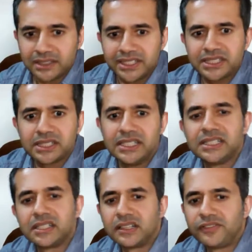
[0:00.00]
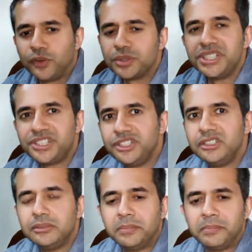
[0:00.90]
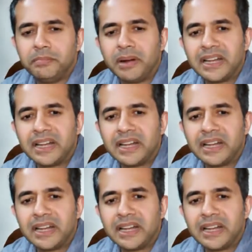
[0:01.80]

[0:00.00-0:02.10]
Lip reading: This is a 42